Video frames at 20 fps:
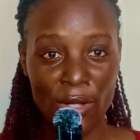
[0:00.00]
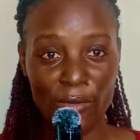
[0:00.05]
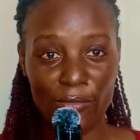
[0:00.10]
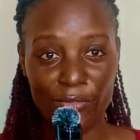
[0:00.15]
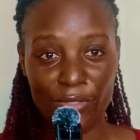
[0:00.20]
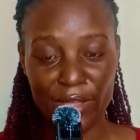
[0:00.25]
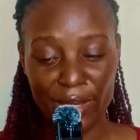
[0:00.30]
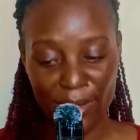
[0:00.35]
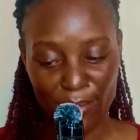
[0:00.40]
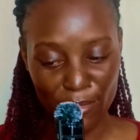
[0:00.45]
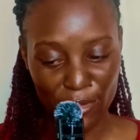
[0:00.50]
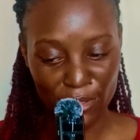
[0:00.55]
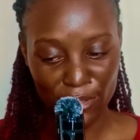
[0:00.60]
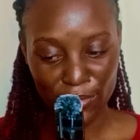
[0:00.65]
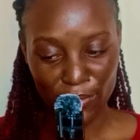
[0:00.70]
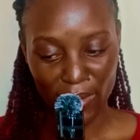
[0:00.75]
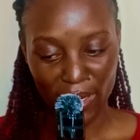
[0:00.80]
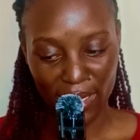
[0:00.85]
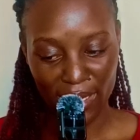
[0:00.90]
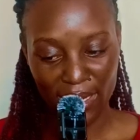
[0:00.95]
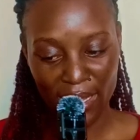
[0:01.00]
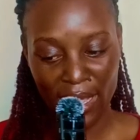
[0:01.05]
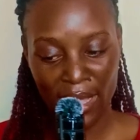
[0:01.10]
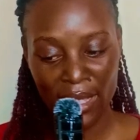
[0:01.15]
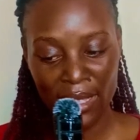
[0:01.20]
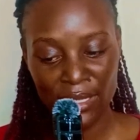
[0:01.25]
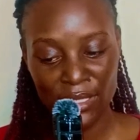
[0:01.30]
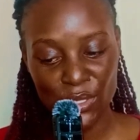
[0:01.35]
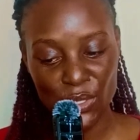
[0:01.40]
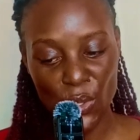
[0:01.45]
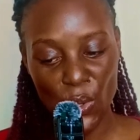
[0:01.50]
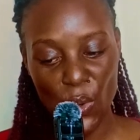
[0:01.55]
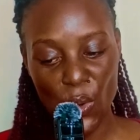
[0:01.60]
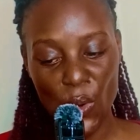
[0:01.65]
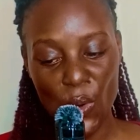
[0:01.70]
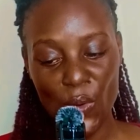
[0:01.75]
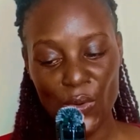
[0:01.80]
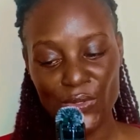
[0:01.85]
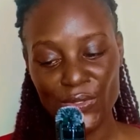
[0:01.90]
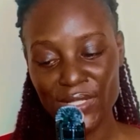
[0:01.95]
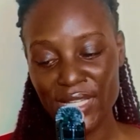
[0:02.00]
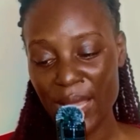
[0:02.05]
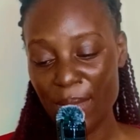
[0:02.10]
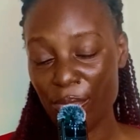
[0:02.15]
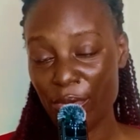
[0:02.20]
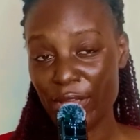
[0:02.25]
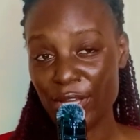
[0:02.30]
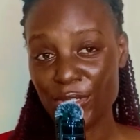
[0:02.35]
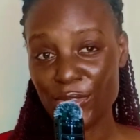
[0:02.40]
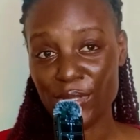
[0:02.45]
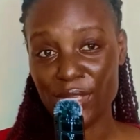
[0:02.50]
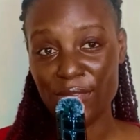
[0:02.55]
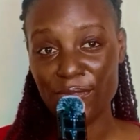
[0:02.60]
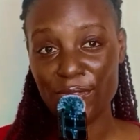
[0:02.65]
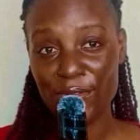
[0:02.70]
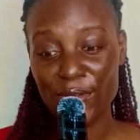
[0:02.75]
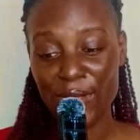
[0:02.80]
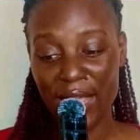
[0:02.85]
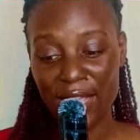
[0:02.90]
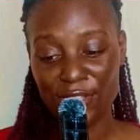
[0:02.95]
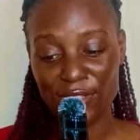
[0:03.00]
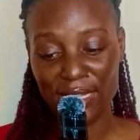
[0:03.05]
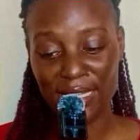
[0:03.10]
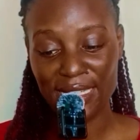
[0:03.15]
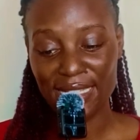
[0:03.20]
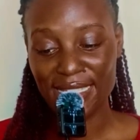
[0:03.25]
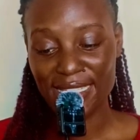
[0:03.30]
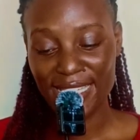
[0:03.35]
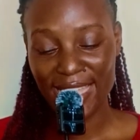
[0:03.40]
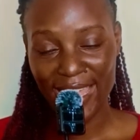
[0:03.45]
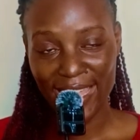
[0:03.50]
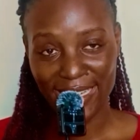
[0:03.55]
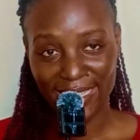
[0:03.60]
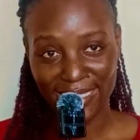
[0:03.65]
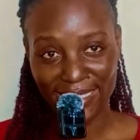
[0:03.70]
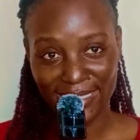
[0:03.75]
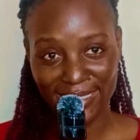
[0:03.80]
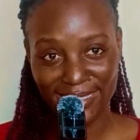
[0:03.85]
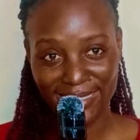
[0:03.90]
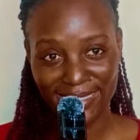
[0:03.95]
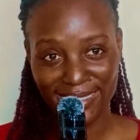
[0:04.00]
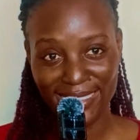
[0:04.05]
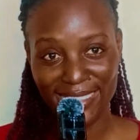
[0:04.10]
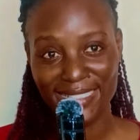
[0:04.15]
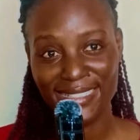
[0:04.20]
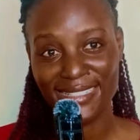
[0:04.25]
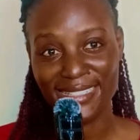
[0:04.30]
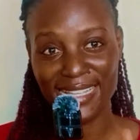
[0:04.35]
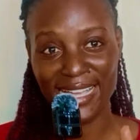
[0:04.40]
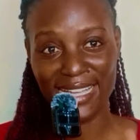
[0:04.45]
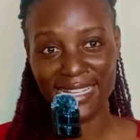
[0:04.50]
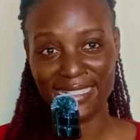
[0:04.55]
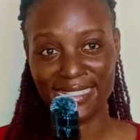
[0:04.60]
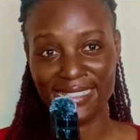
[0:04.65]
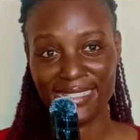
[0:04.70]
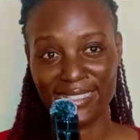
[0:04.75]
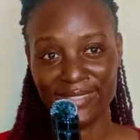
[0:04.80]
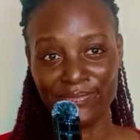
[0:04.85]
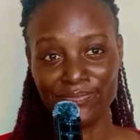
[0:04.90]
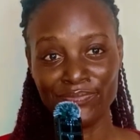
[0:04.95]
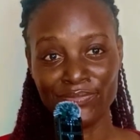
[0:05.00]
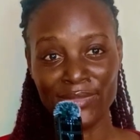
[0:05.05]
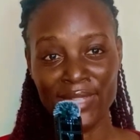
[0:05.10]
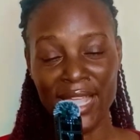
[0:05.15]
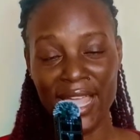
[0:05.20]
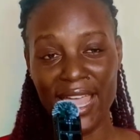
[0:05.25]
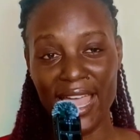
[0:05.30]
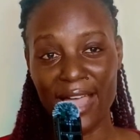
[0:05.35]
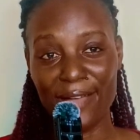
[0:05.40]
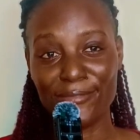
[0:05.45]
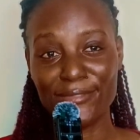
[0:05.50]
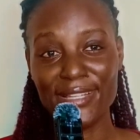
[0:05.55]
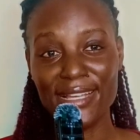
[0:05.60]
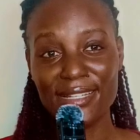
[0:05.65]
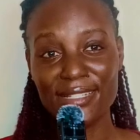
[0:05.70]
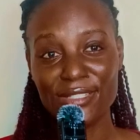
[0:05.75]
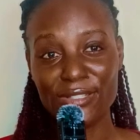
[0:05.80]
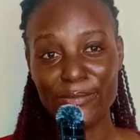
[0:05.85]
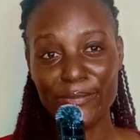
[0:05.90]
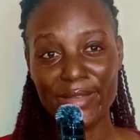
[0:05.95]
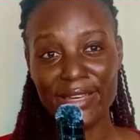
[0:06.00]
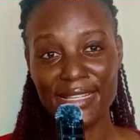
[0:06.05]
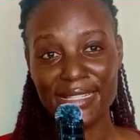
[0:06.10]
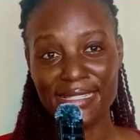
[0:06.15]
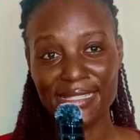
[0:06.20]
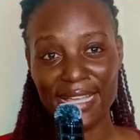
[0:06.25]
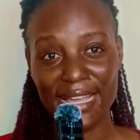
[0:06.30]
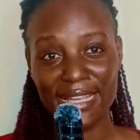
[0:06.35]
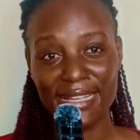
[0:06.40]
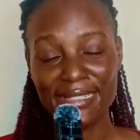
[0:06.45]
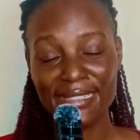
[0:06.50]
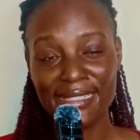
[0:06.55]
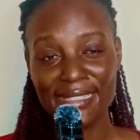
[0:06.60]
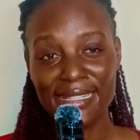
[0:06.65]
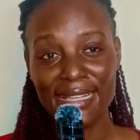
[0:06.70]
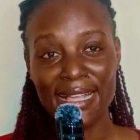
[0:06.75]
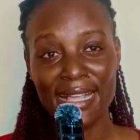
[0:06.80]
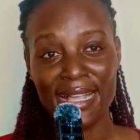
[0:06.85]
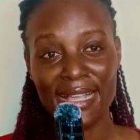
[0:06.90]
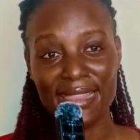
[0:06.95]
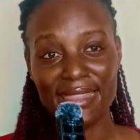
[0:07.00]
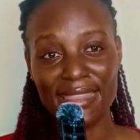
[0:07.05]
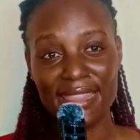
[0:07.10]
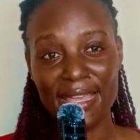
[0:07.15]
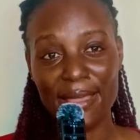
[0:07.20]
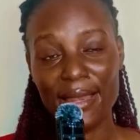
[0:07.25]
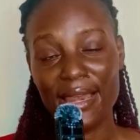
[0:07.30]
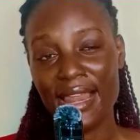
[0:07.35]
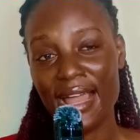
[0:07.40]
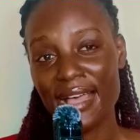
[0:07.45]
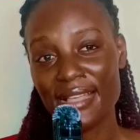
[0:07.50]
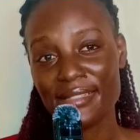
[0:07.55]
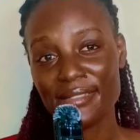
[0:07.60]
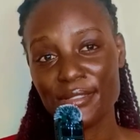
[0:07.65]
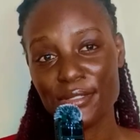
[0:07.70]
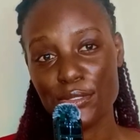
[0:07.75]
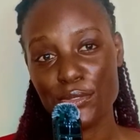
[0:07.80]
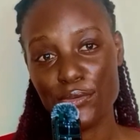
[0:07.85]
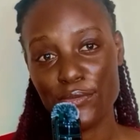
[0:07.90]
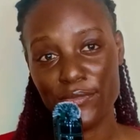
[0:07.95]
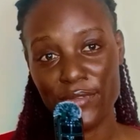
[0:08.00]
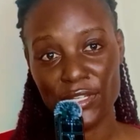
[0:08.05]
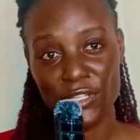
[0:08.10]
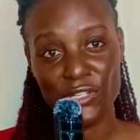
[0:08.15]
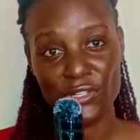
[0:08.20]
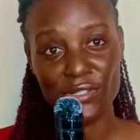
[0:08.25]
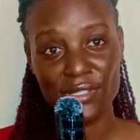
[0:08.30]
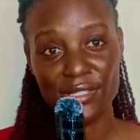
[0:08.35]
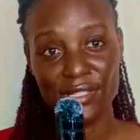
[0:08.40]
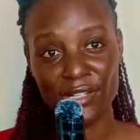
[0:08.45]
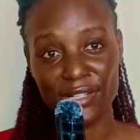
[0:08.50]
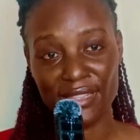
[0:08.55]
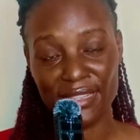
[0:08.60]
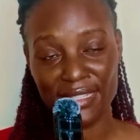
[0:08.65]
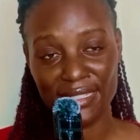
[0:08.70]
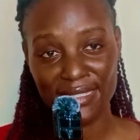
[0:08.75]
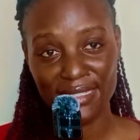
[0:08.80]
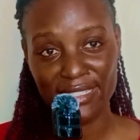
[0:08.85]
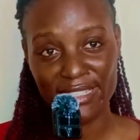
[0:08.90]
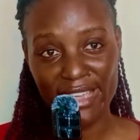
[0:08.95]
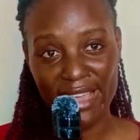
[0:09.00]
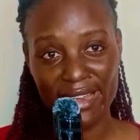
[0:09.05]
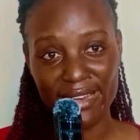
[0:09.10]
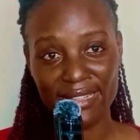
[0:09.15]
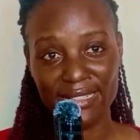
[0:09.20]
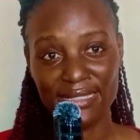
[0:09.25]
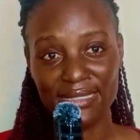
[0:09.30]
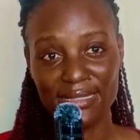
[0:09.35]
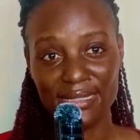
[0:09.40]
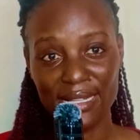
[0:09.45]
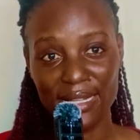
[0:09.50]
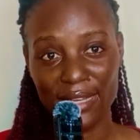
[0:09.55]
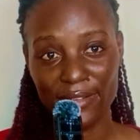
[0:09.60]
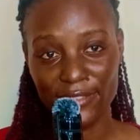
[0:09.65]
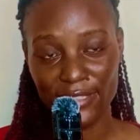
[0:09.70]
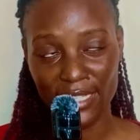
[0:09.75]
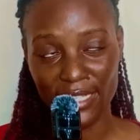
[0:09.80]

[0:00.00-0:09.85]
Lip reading: of the remote work. So today I'm going to give you actually 10 sites. I've done so many sites. The last two videos on this channel